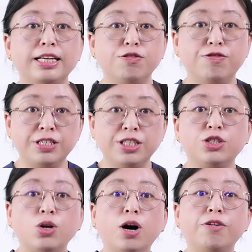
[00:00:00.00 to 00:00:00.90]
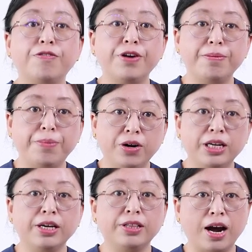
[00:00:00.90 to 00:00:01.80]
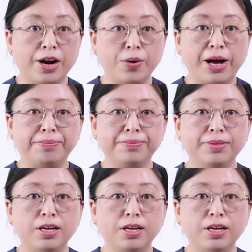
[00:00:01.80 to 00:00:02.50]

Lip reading: Let's first draw a free body diagram.